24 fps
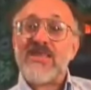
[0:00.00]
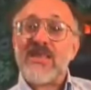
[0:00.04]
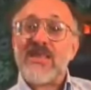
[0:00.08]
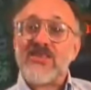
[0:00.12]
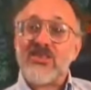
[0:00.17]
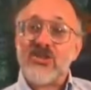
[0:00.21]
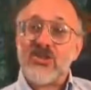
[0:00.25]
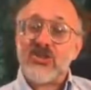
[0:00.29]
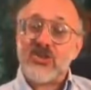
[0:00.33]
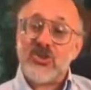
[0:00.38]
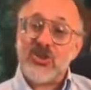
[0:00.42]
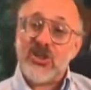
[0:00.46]

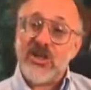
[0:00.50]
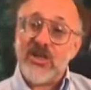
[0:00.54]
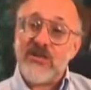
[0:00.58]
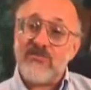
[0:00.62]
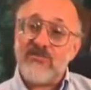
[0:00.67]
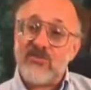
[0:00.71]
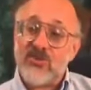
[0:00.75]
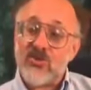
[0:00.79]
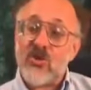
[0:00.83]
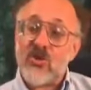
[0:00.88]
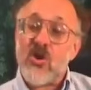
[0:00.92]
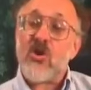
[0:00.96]
that the
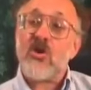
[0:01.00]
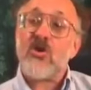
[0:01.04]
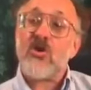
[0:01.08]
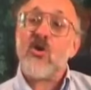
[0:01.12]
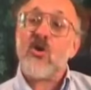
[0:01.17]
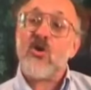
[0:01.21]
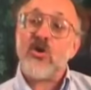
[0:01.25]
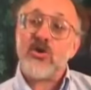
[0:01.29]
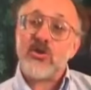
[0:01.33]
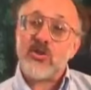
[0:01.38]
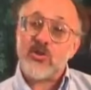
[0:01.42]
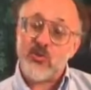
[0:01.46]
genes are
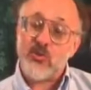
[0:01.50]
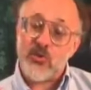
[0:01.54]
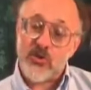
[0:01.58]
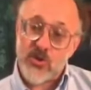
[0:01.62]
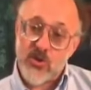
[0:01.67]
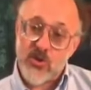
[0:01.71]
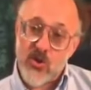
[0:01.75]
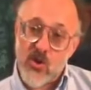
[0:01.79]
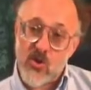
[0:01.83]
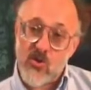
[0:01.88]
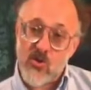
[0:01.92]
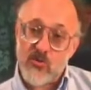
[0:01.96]
going to
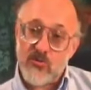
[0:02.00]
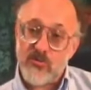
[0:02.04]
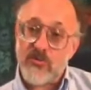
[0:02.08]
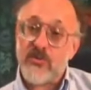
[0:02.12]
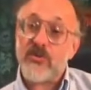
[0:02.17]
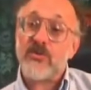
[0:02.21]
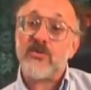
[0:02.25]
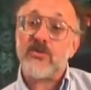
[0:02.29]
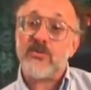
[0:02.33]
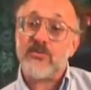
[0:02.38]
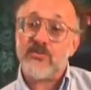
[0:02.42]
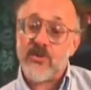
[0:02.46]

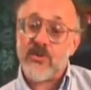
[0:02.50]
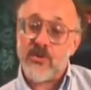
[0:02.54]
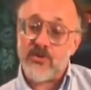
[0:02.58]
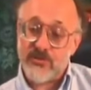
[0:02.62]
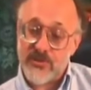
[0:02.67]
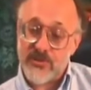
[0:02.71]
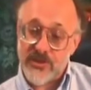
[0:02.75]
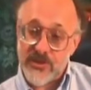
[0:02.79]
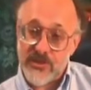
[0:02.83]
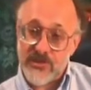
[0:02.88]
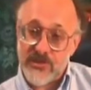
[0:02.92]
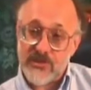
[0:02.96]
encode the
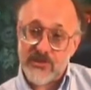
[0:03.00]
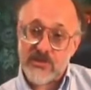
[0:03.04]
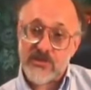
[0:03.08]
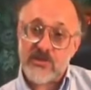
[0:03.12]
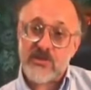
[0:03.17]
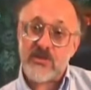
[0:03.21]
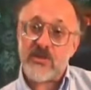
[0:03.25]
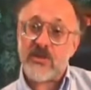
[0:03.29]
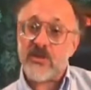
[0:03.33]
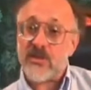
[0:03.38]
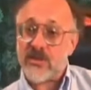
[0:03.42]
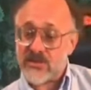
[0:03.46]

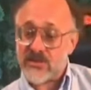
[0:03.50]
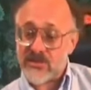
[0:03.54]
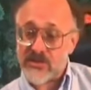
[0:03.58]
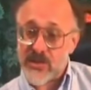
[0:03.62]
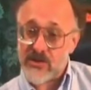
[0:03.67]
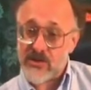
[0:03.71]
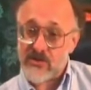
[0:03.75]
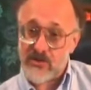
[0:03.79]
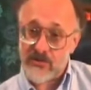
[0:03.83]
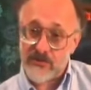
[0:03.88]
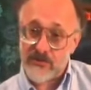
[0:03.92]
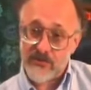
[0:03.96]
proteins,
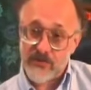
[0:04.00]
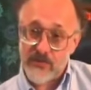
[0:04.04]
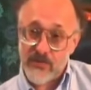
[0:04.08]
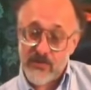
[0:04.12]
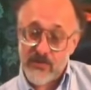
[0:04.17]
etc.